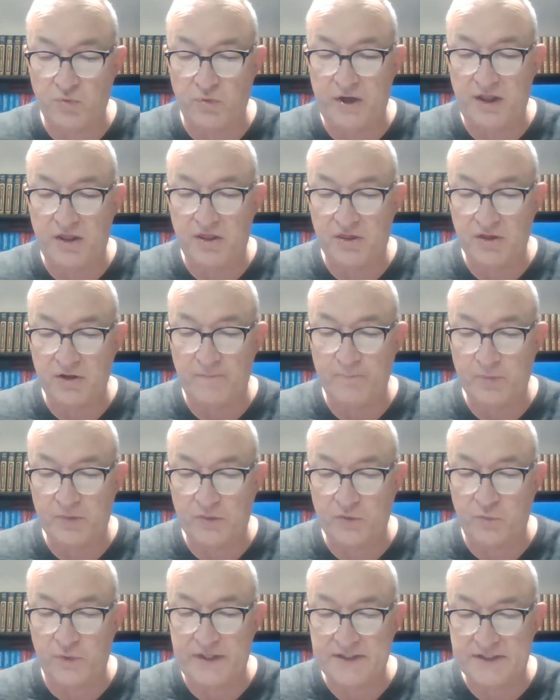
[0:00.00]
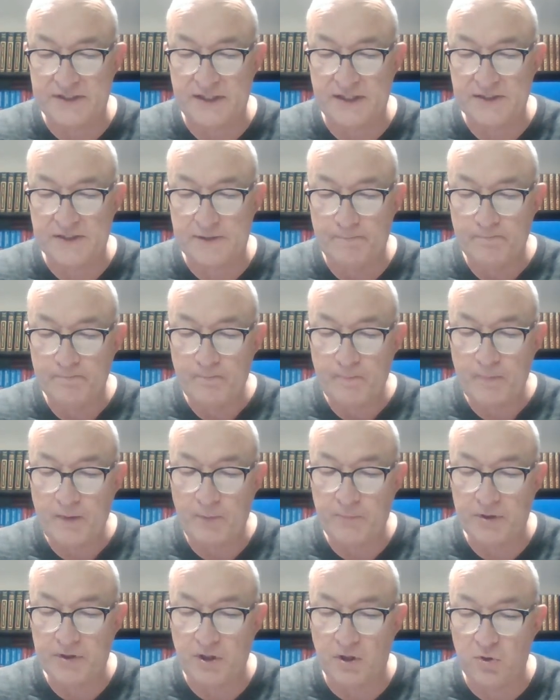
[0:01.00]
3, 3 says,
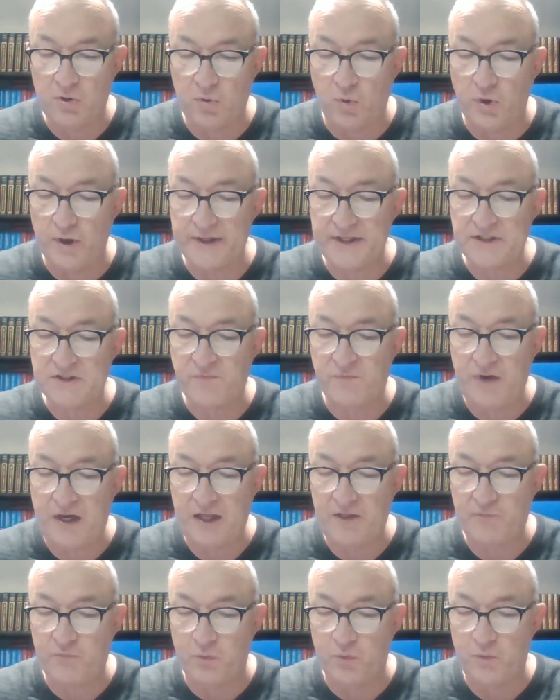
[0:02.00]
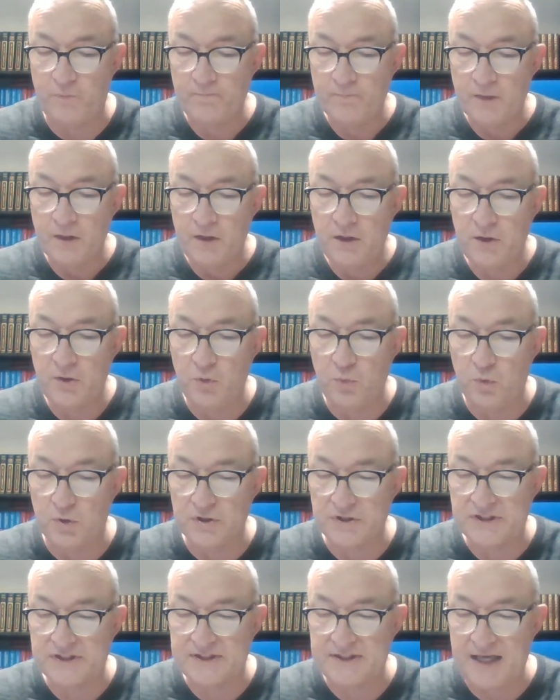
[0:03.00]
But the Lord is faithful, who
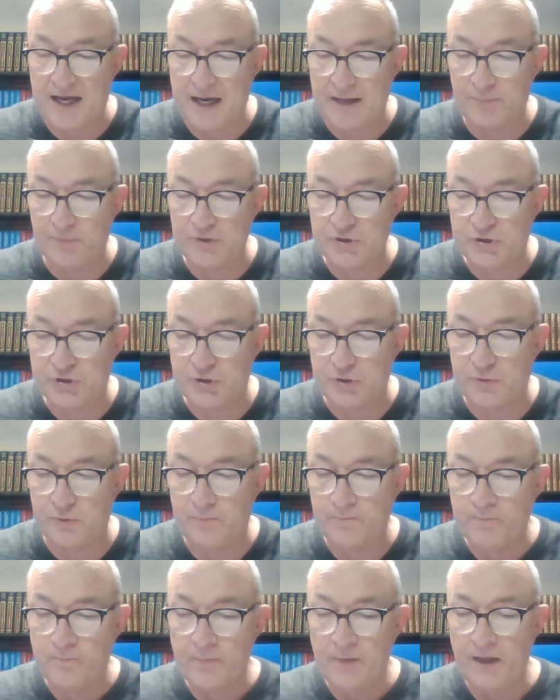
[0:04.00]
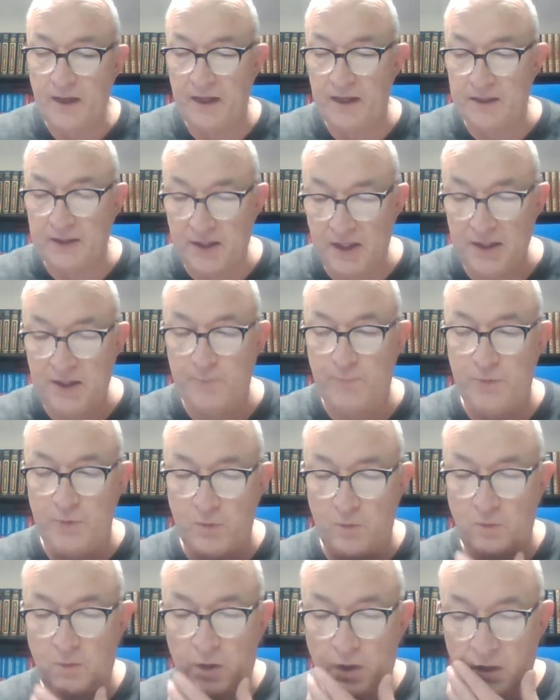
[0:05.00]
will establish you and keep
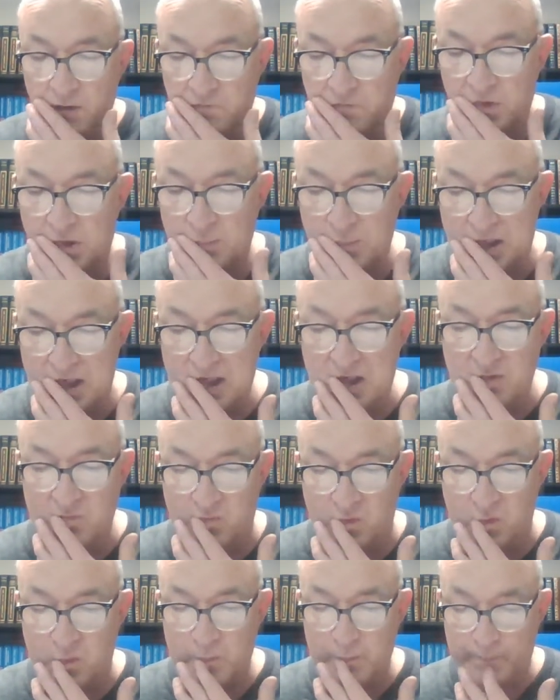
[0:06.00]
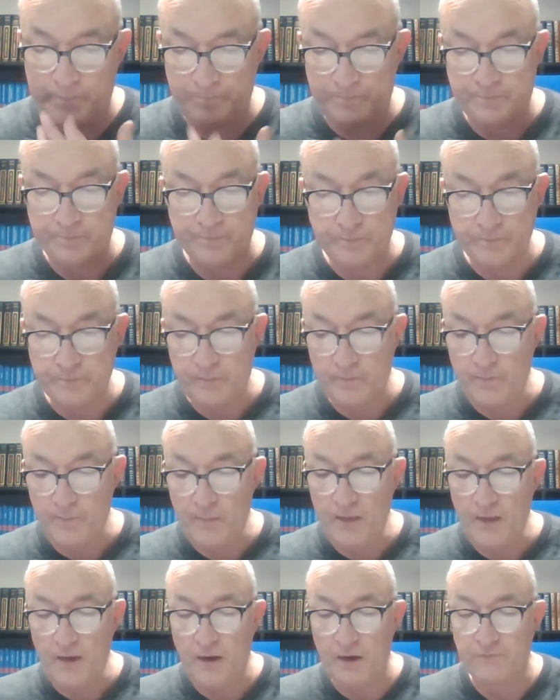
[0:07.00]
you from evil.
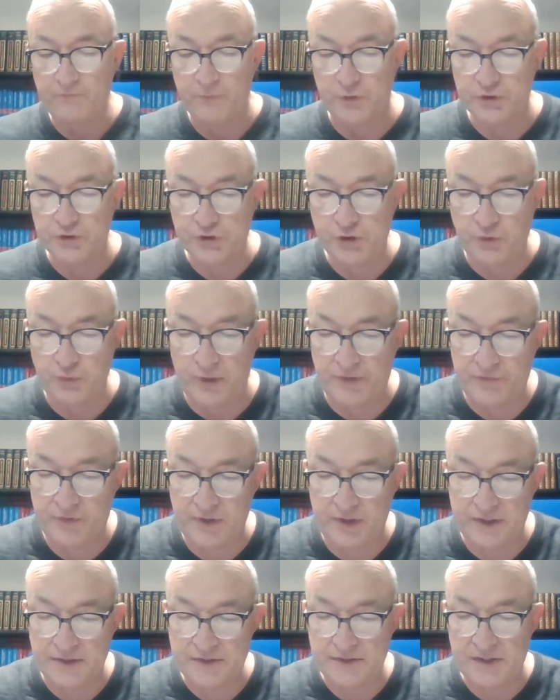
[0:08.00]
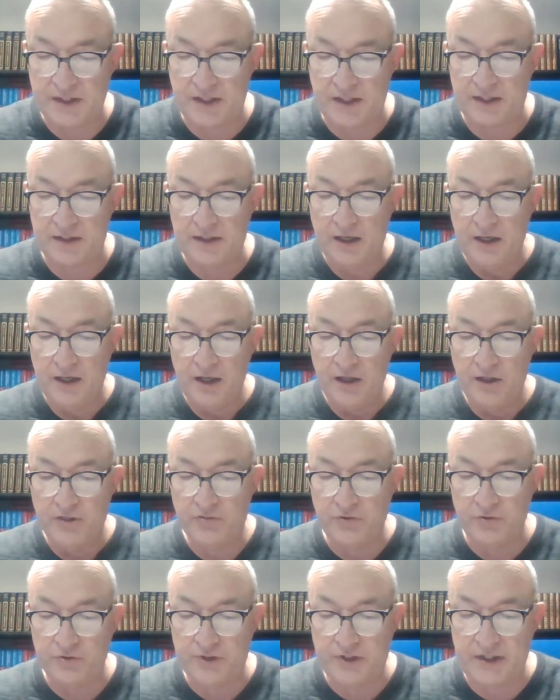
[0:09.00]
1 Corinthians 10,
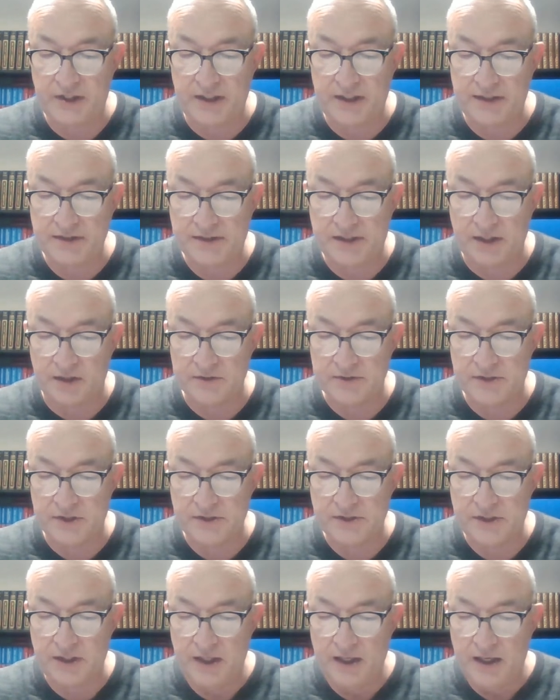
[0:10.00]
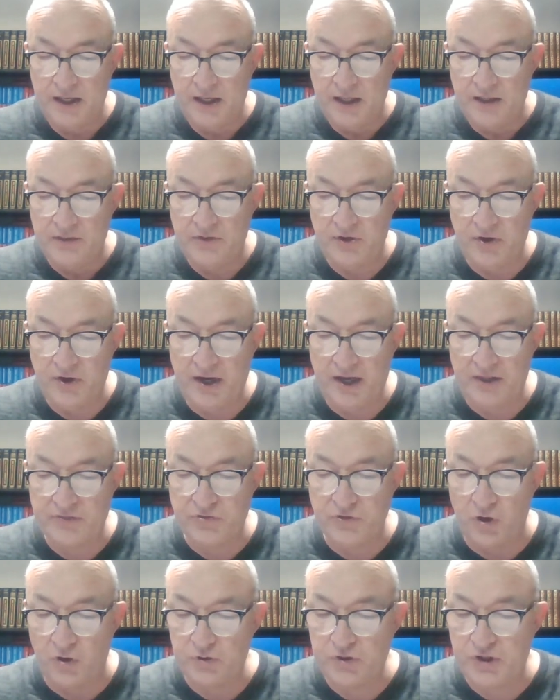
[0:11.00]
13 tells us, There
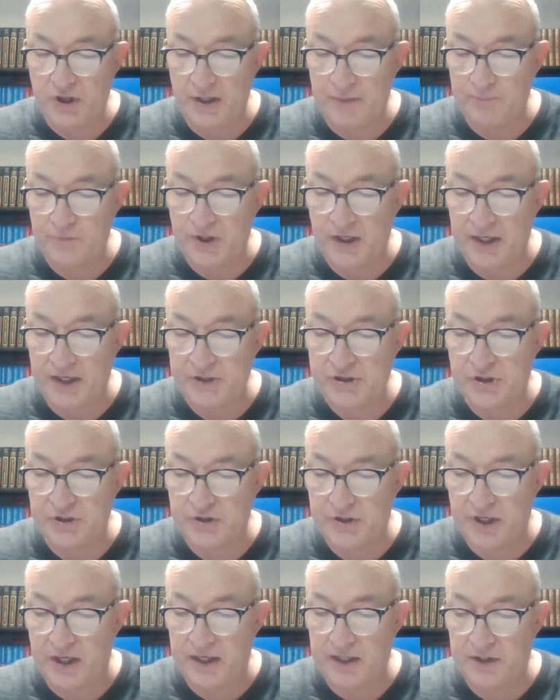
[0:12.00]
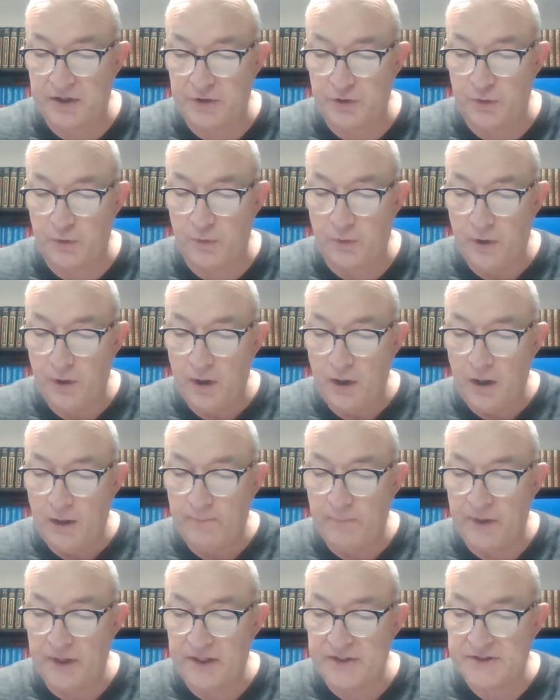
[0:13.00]
hath no temptation taken you,
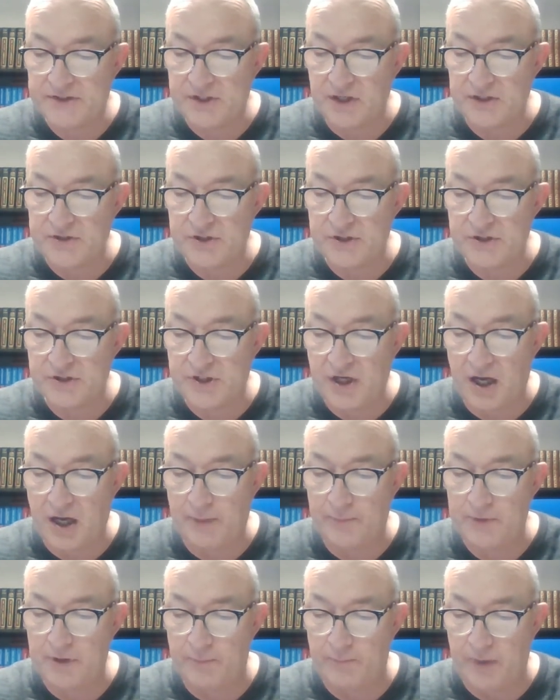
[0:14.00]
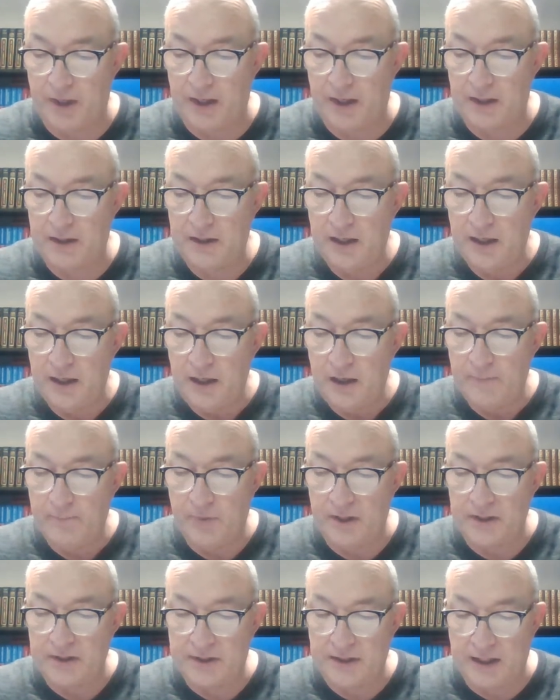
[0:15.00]
but as such is common to men.
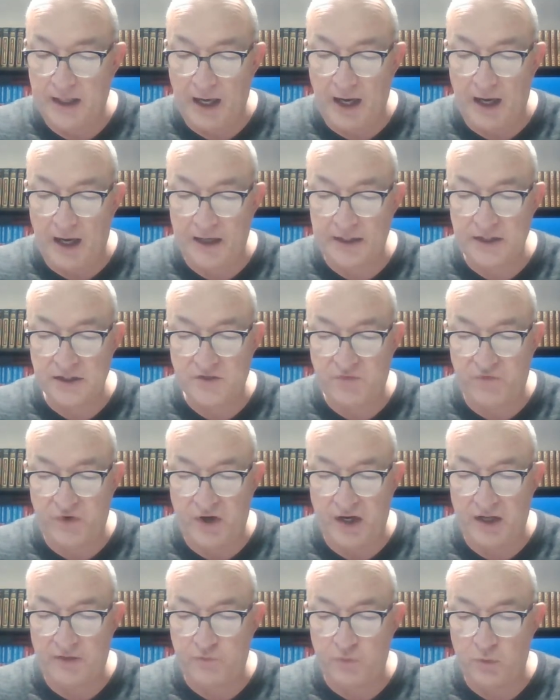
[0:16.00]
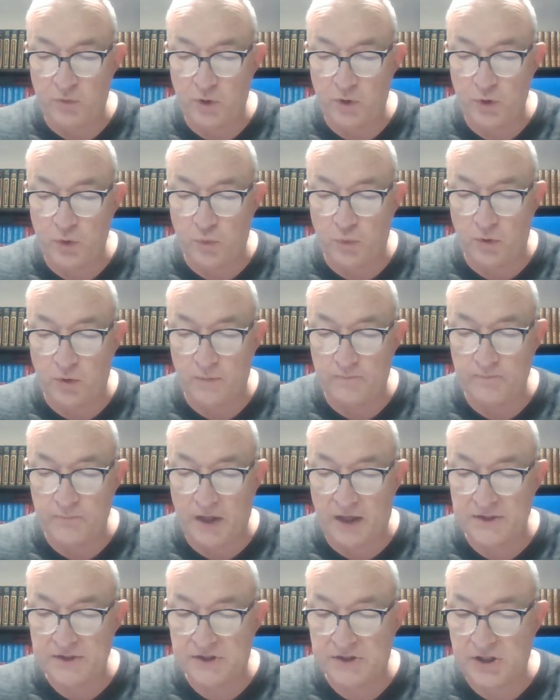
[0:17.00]
But God is faithful, who will
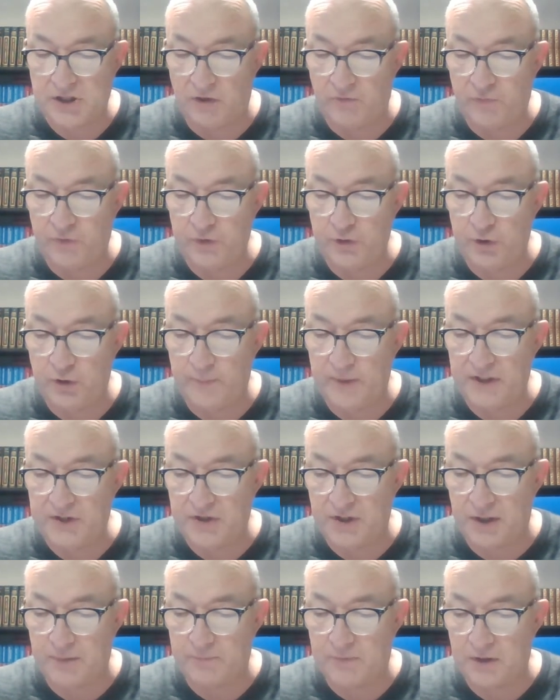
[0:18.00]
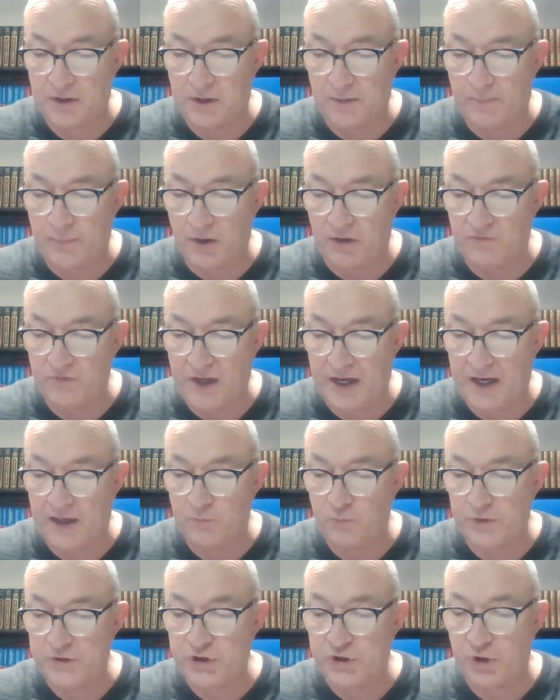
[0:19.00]
not suffer you to be tempted above
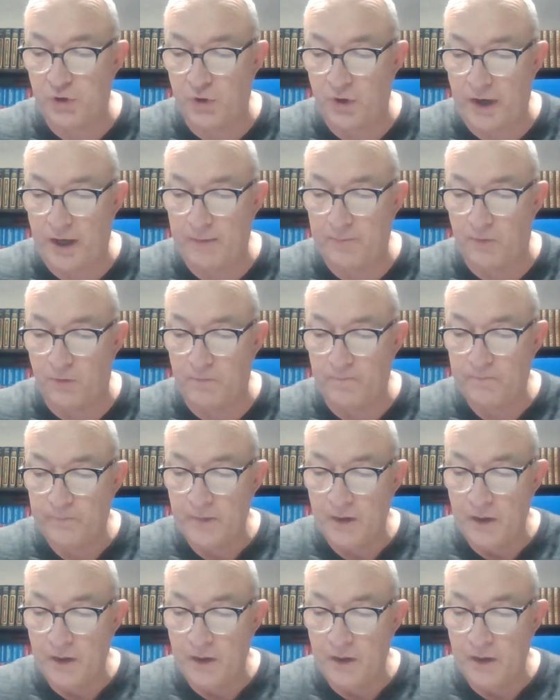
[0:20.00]
that which you are able,